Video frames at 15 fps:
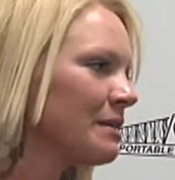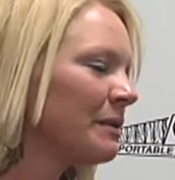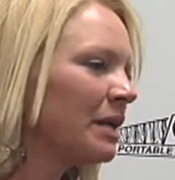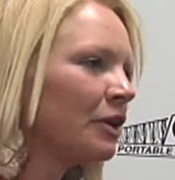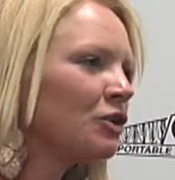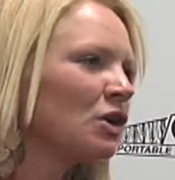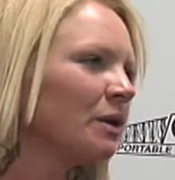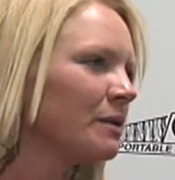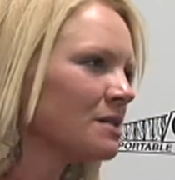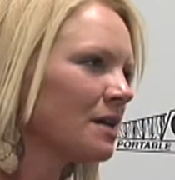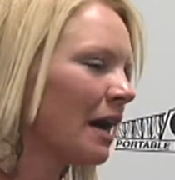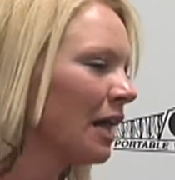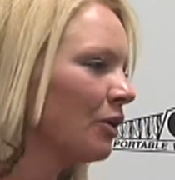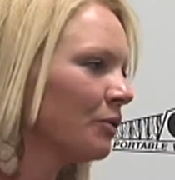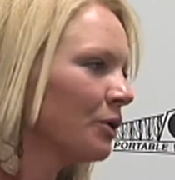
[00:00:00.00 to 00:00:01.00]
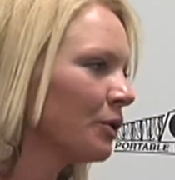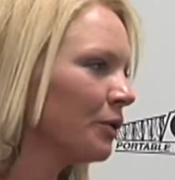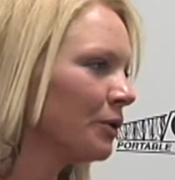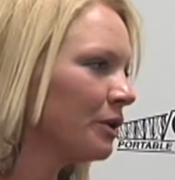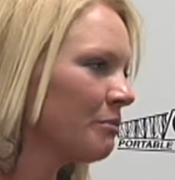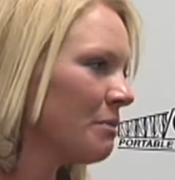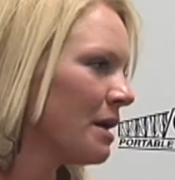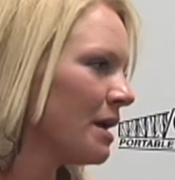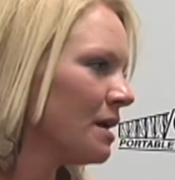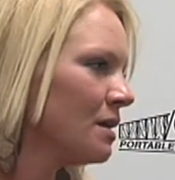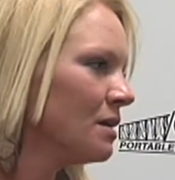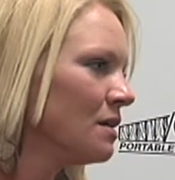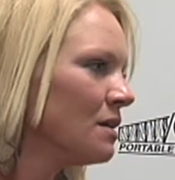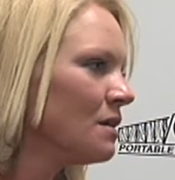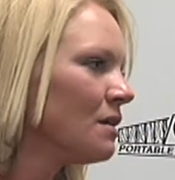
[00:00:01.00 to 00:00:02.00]
I mean, I knew I wasn't highly recruited, but
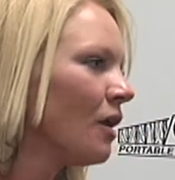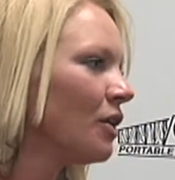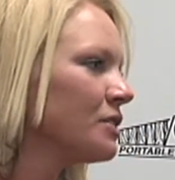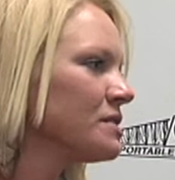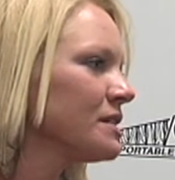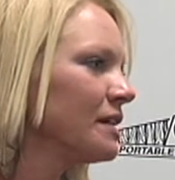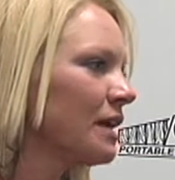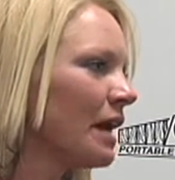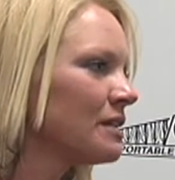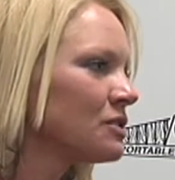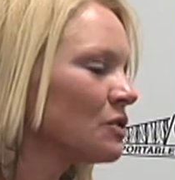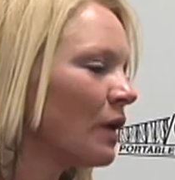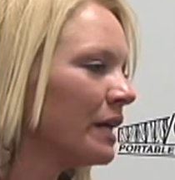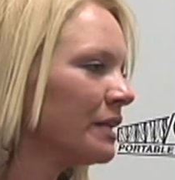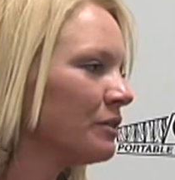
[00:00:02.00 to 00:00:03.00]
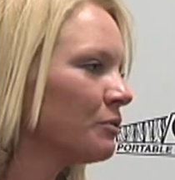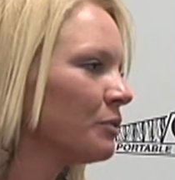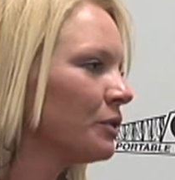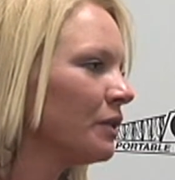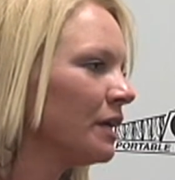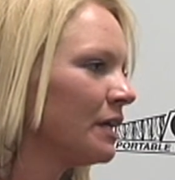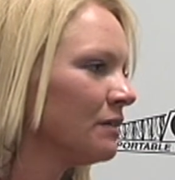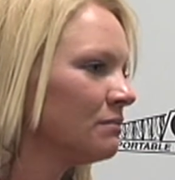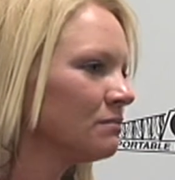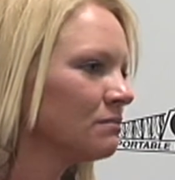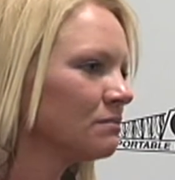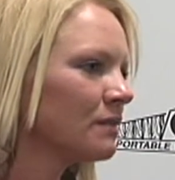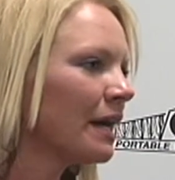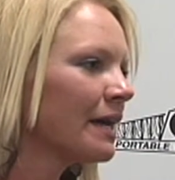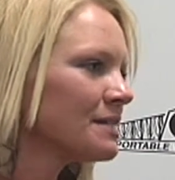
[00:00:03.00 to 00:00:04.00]
honestly, in high school, I didn't really,
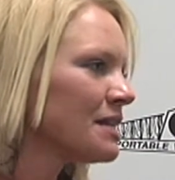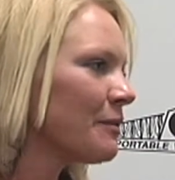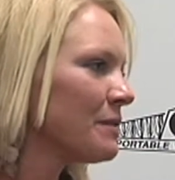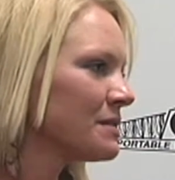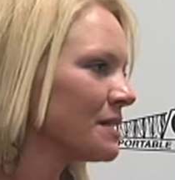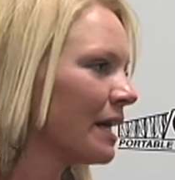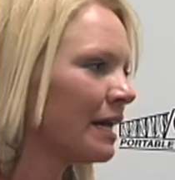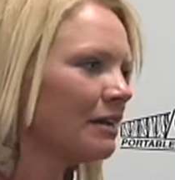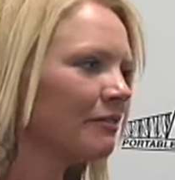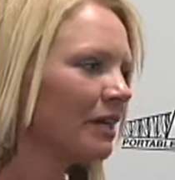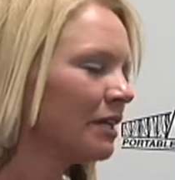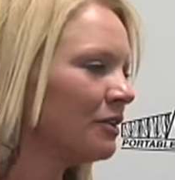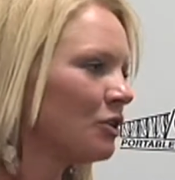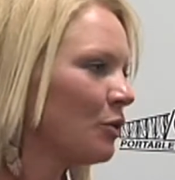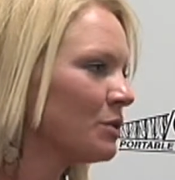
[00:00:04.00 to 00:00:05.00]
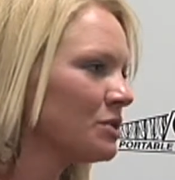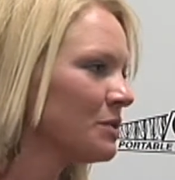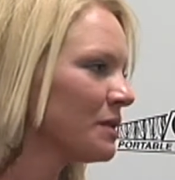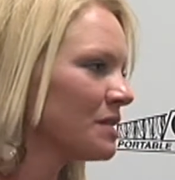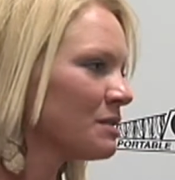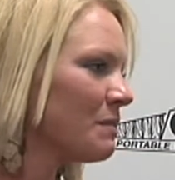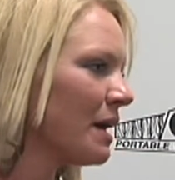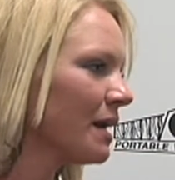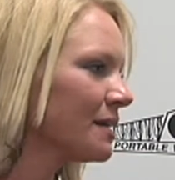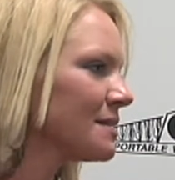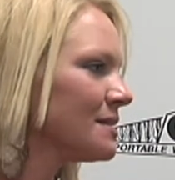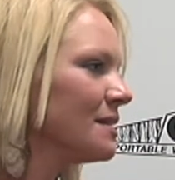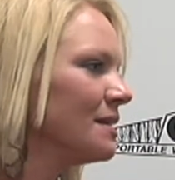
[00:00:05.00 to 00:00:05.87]
I guess I was naive. I didn't know what to expect.